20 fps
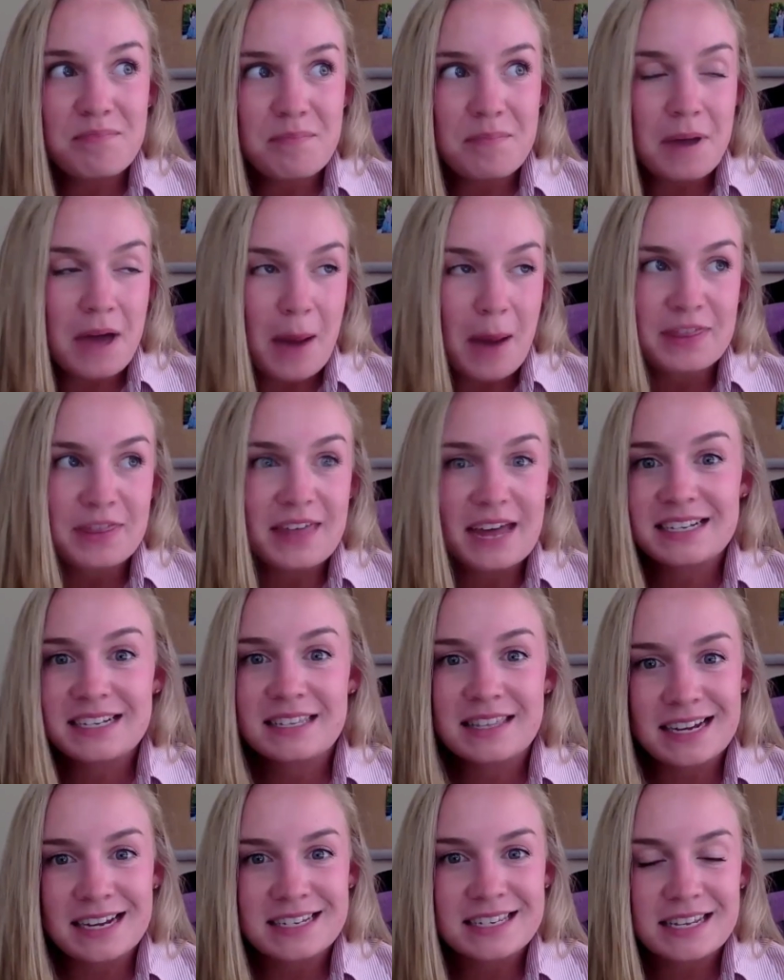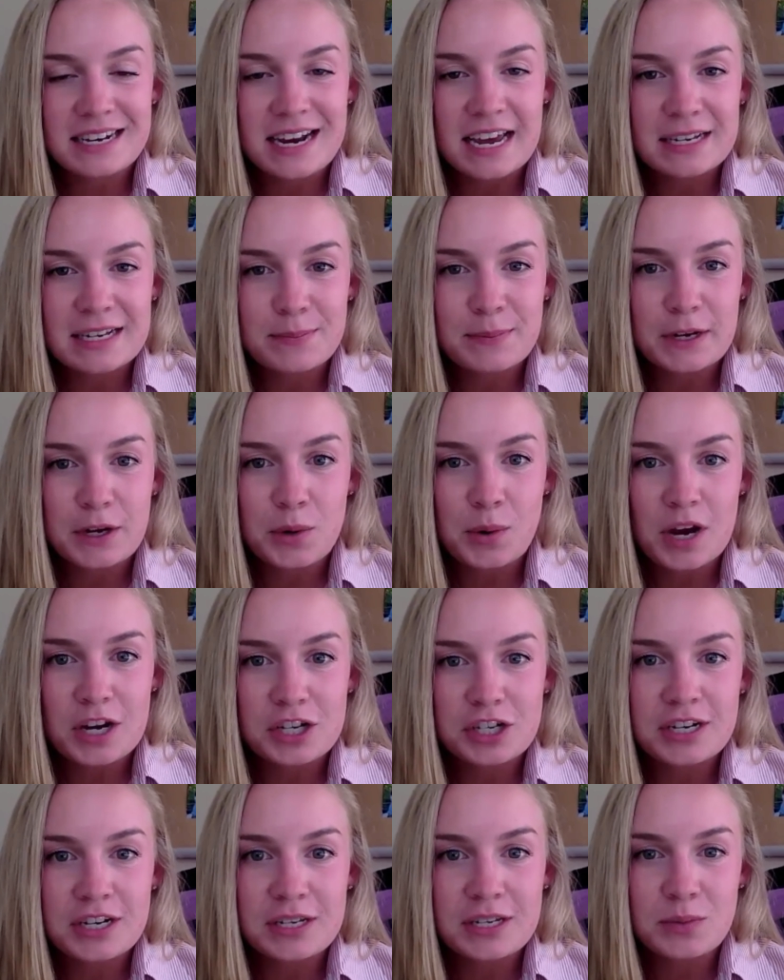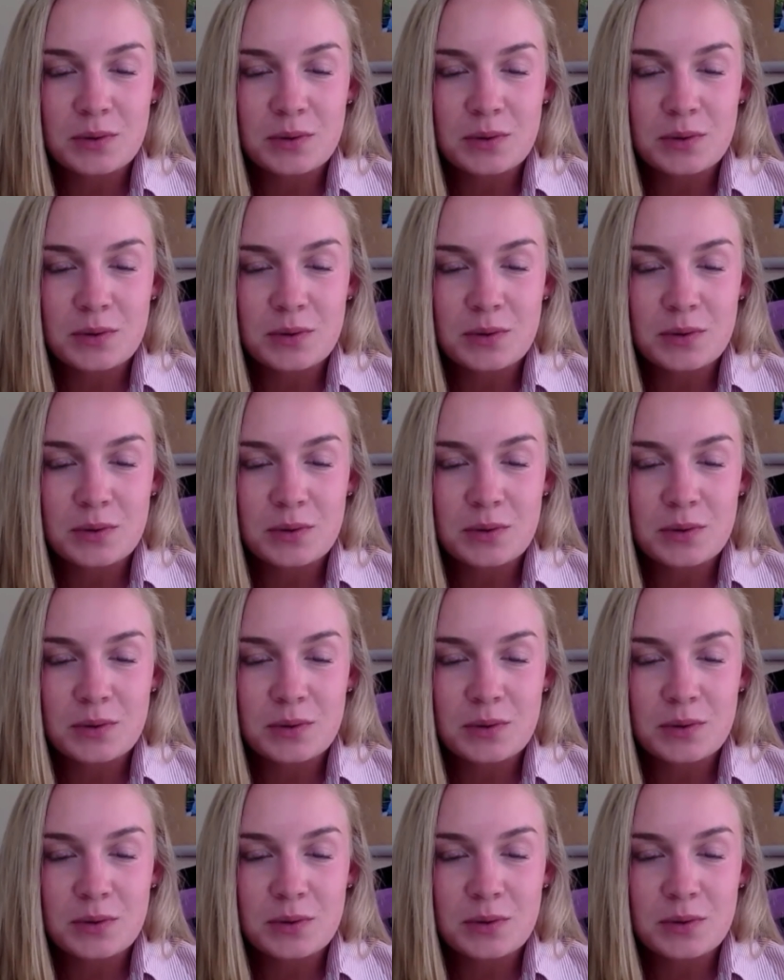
I mean, that's the next big question